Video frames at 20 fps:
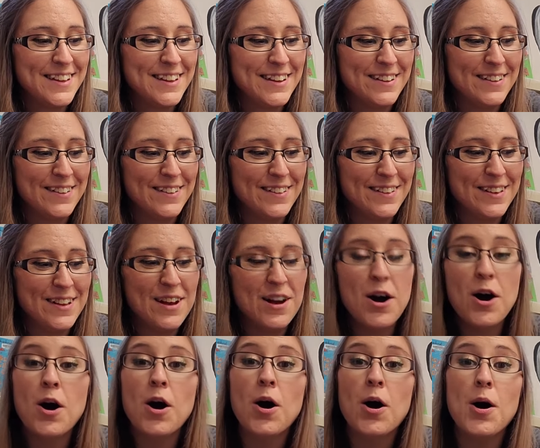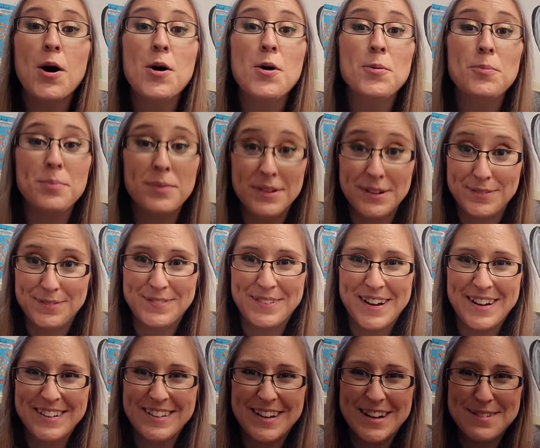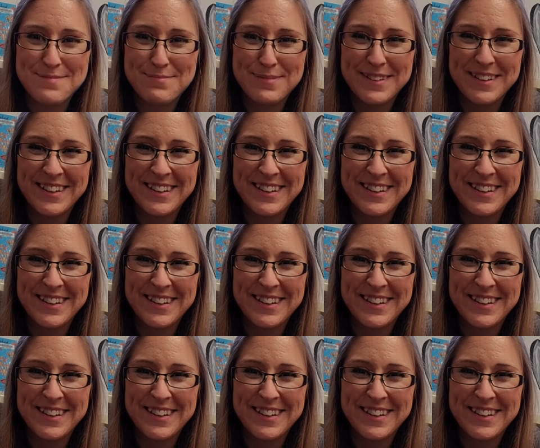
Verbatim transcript: it'll open it right up.